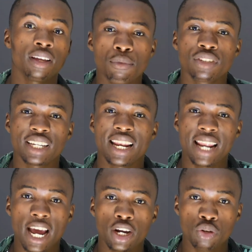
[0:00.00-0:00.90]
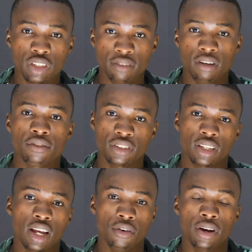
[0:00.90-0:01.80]
I'm using a Nikon
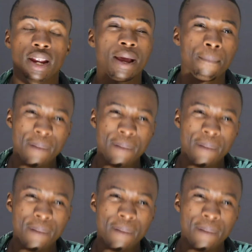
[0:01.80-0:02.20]
D5600.